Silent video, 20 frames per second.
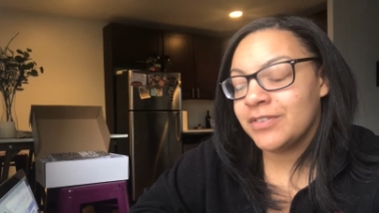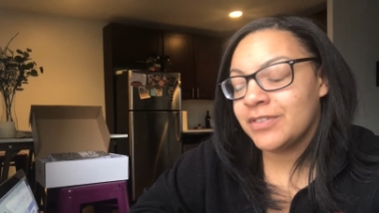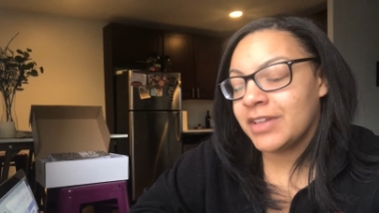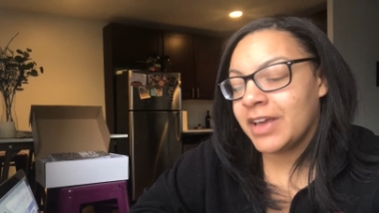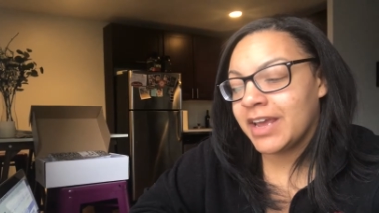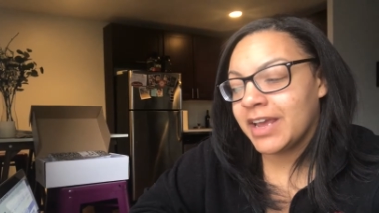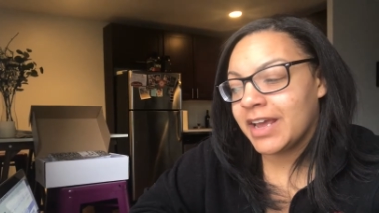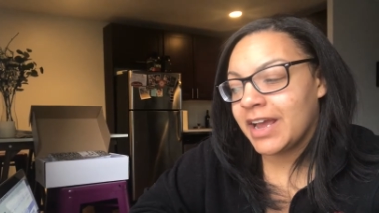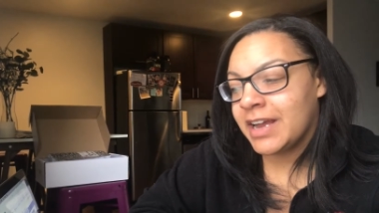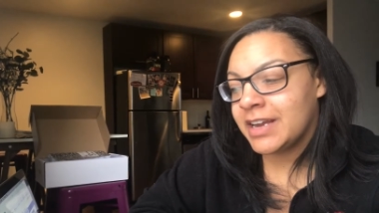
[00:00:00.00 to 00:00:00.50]

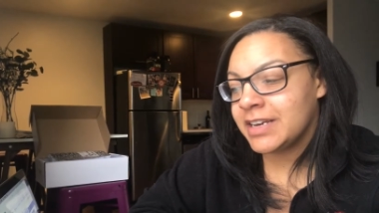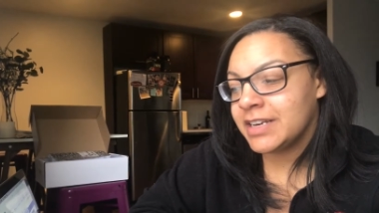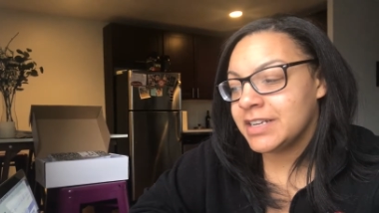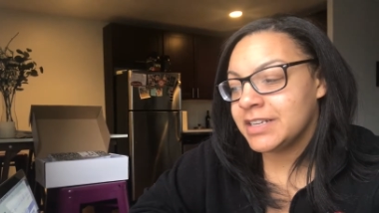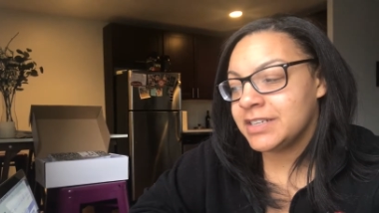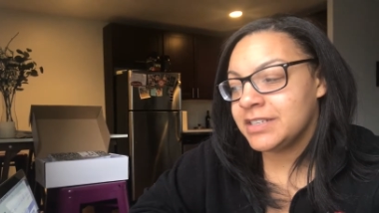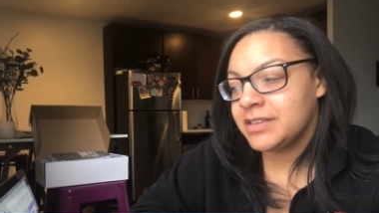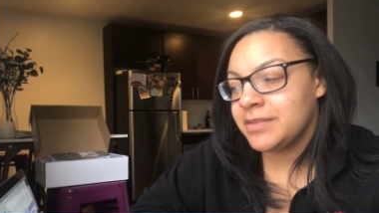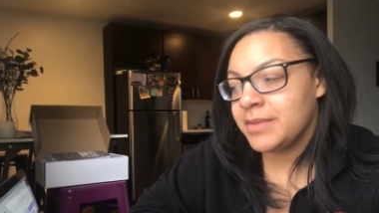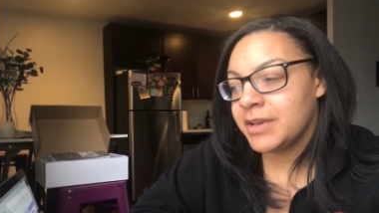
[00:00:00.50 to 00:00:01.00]
like I
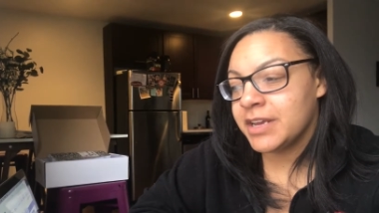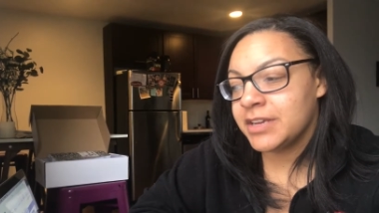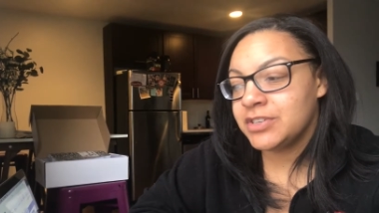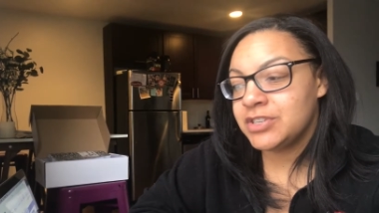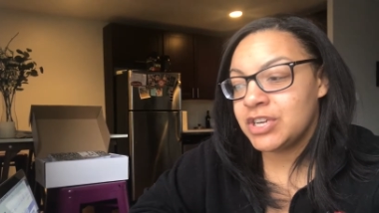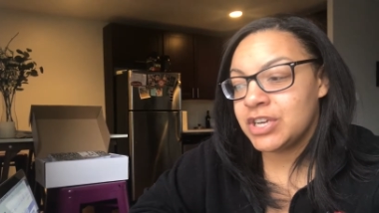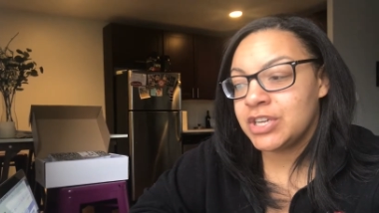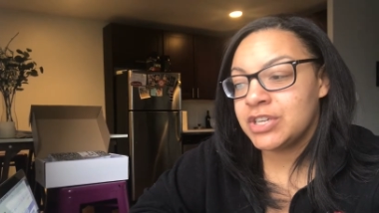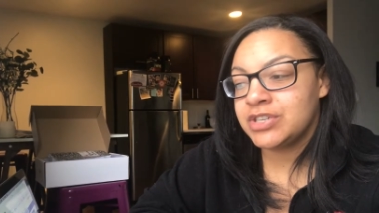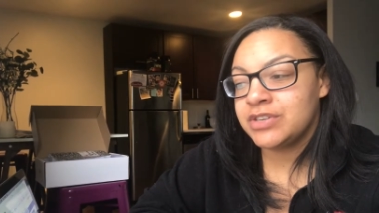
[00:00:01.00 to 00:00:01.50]
needed to make a
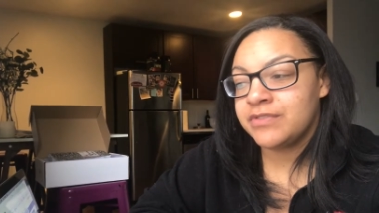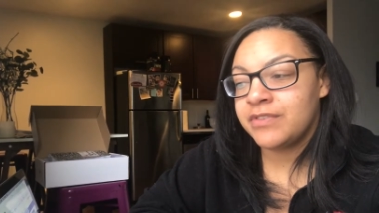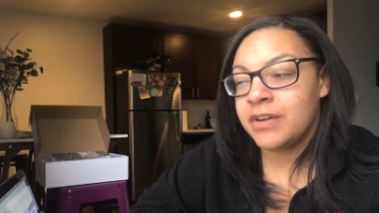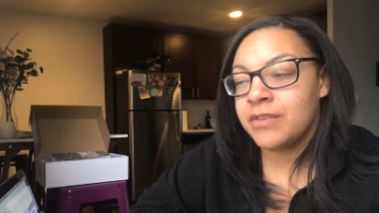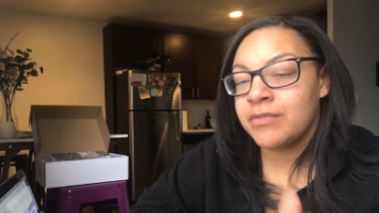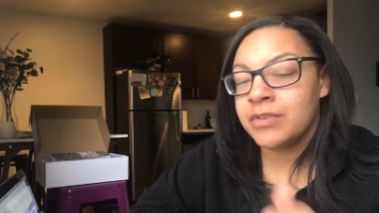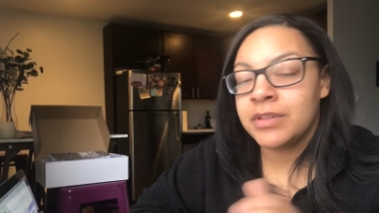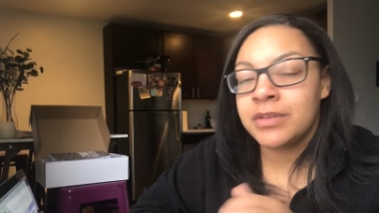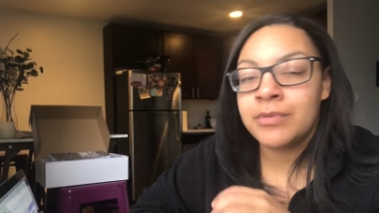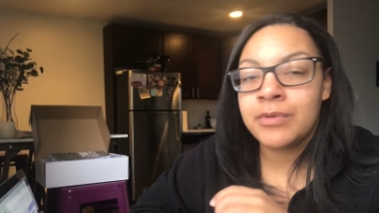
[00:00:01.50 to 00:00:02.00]
change if I
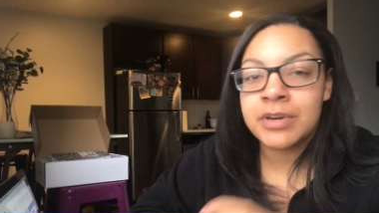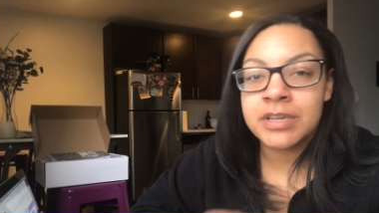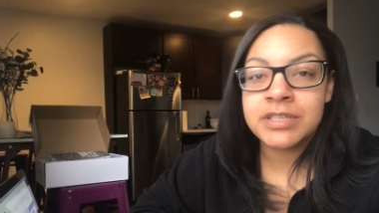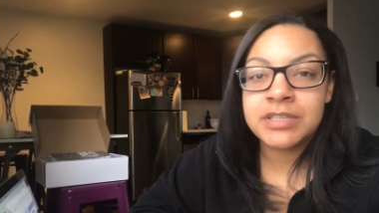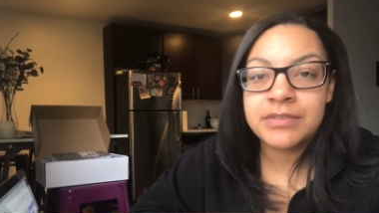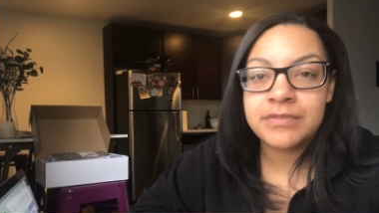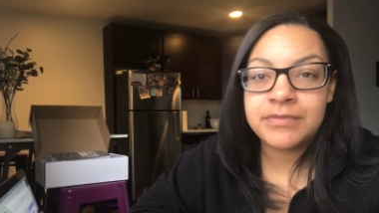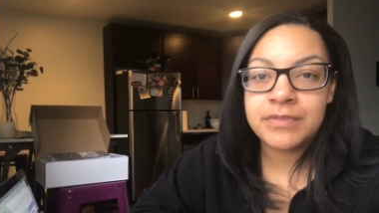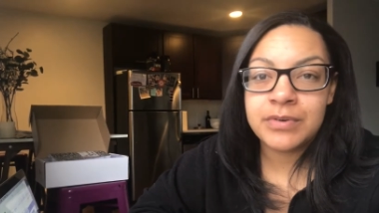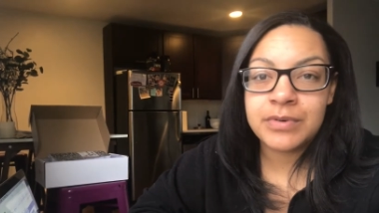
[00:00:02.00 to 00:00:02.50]
really wanted
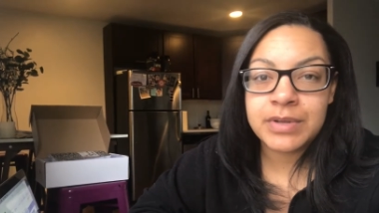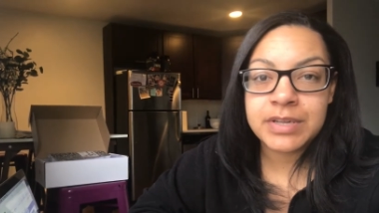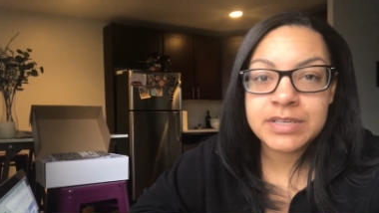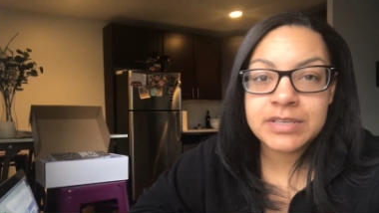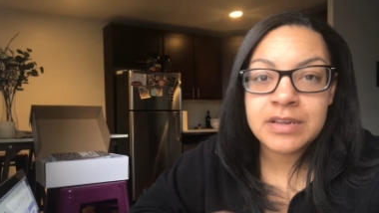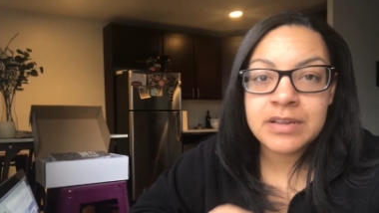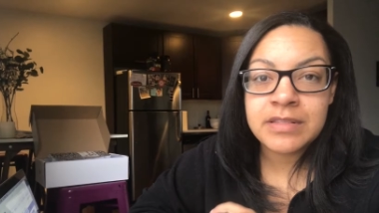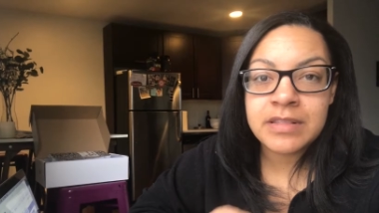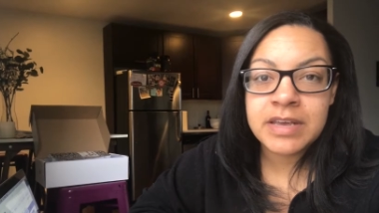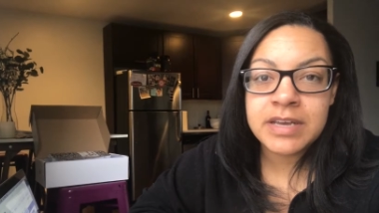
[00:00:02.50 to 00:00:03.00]
to
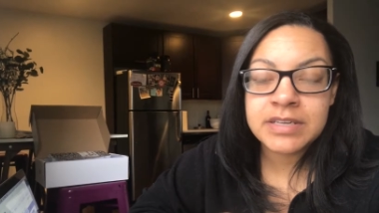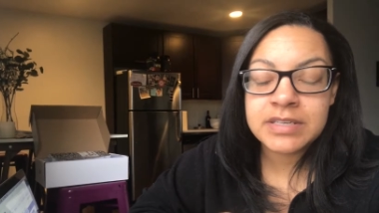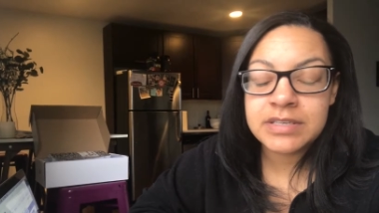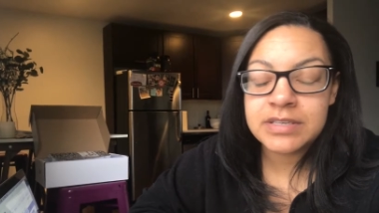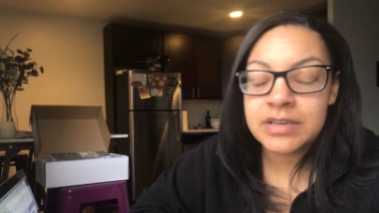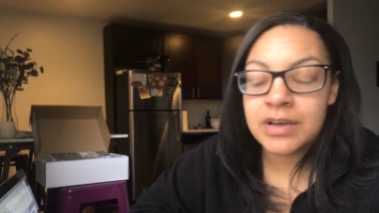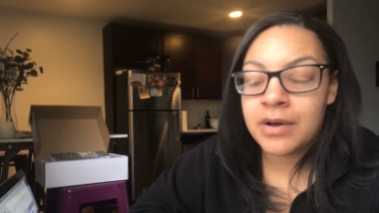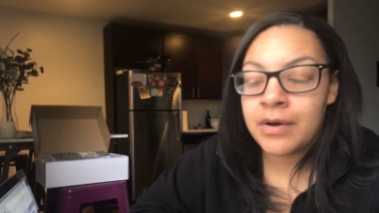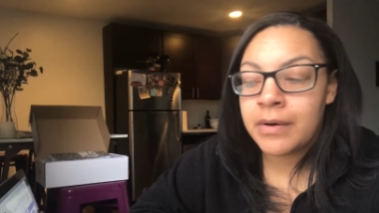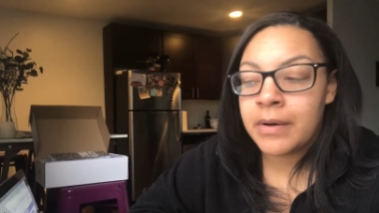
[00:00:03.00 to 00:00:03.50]
focus on this.
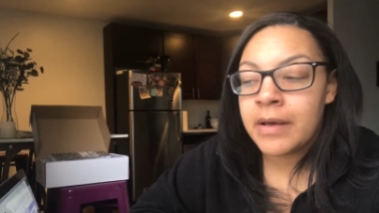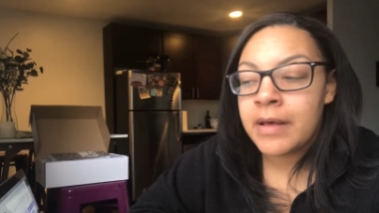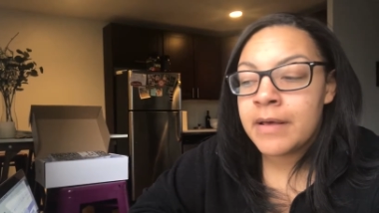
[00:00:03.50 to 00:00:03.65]
So